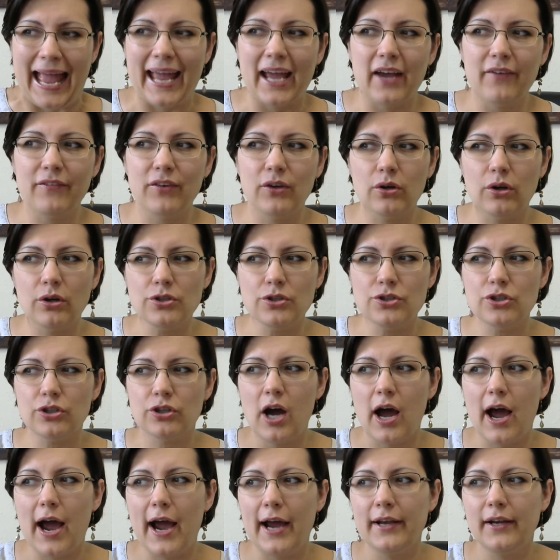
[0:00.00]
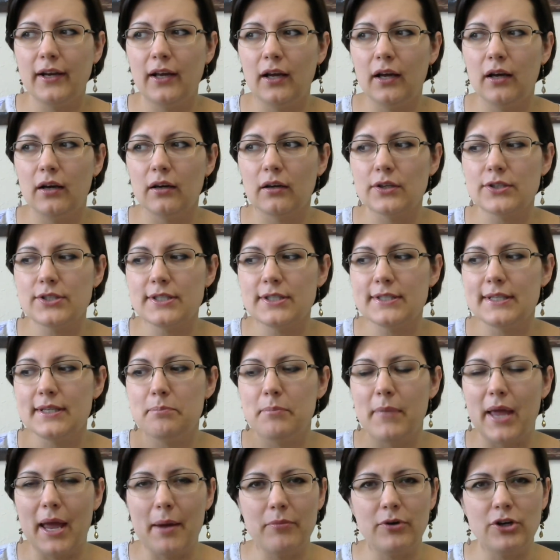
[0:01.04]
and we're going to because you see,
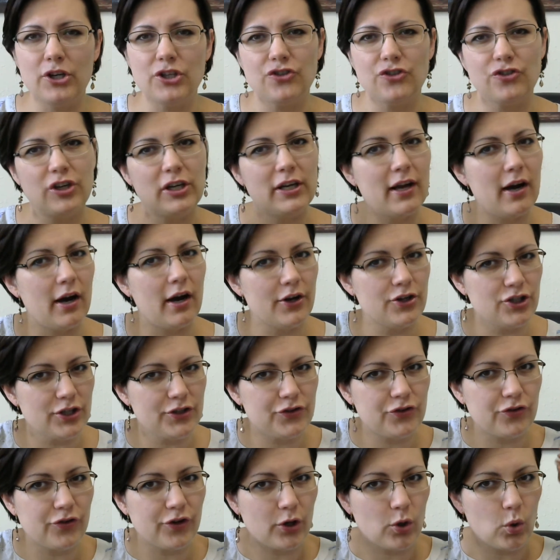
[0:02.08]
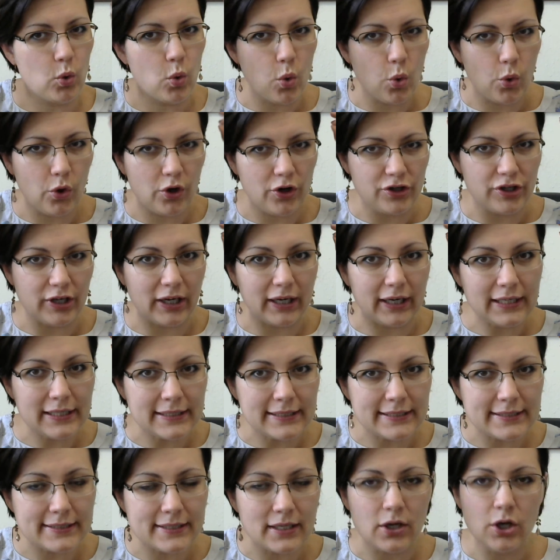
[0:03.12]
memories really are just
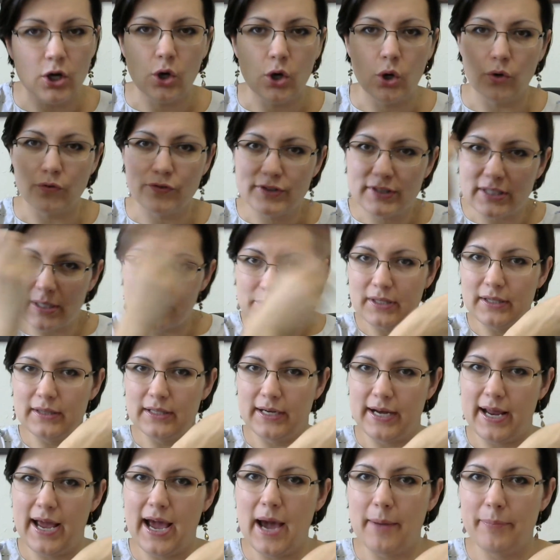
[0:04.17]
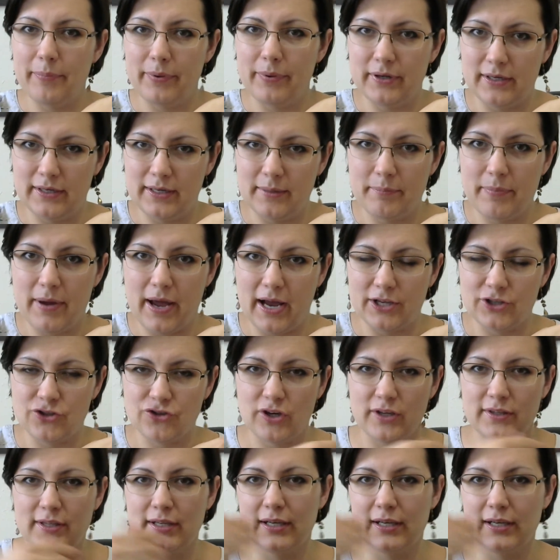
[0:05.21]
recordings of something that happened in the past, right?